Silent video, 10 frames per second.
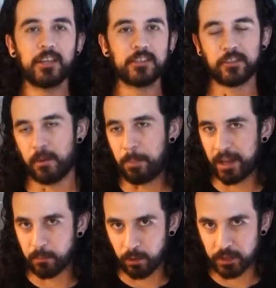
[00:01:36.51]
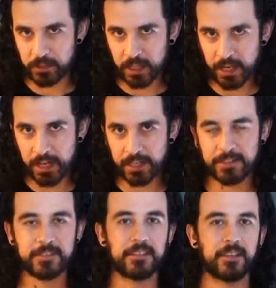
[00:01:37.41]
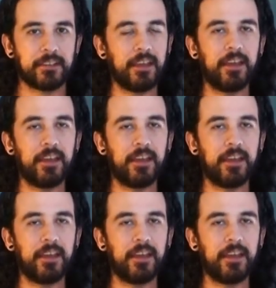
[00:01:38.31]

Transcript: Started buying more snakes,